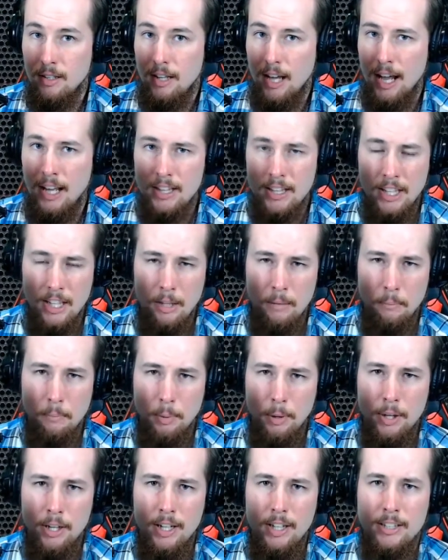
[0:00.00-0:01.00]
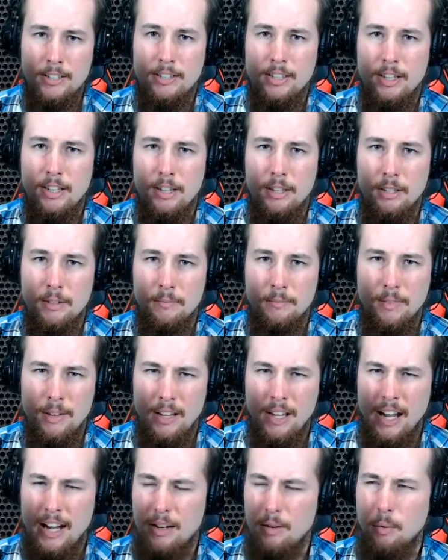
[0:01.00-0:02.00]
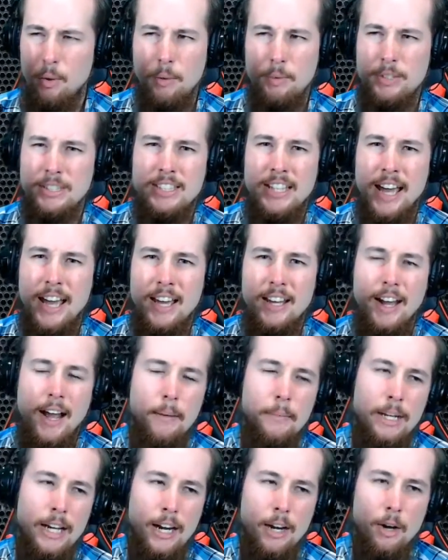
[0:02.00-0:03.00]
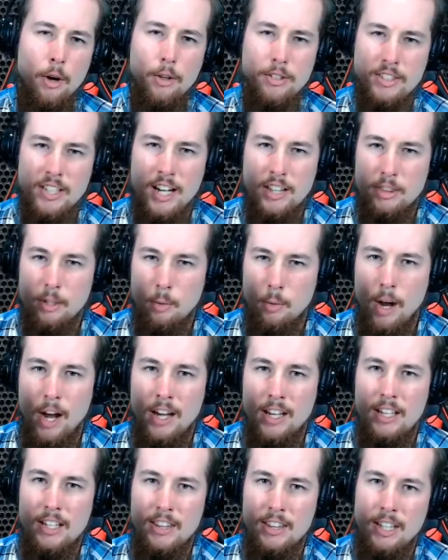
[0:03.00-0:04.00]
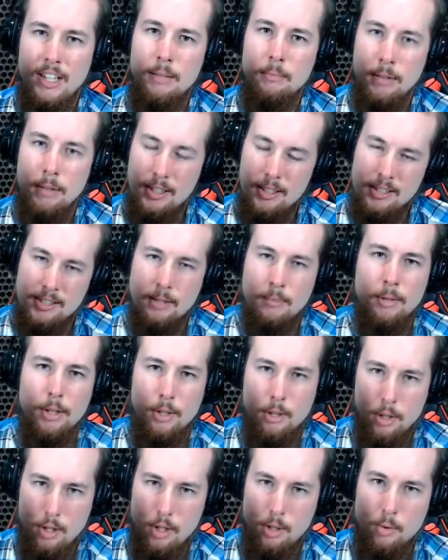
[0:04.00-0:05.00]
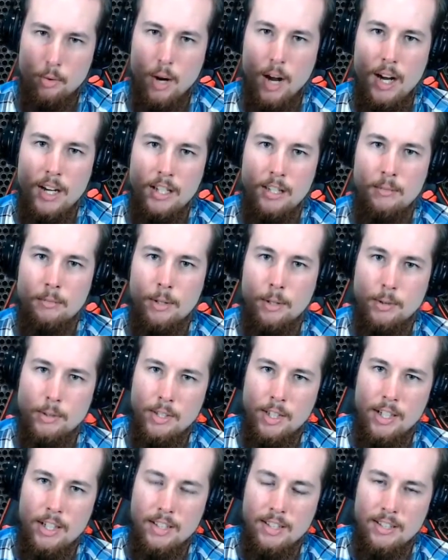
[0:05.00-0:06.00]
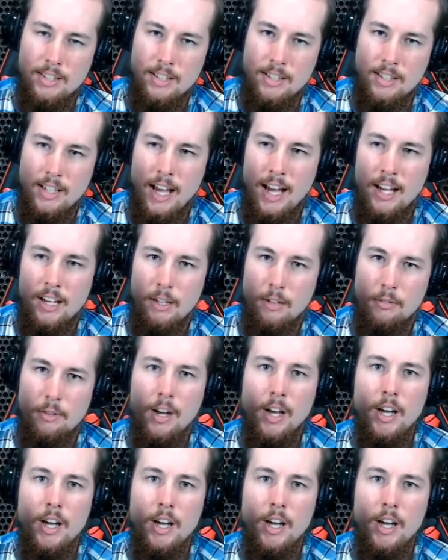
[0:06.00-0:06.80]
and then put it to the like what was that i mean i know it's not the rocky theme but it's similar to the rocky music it's this kind of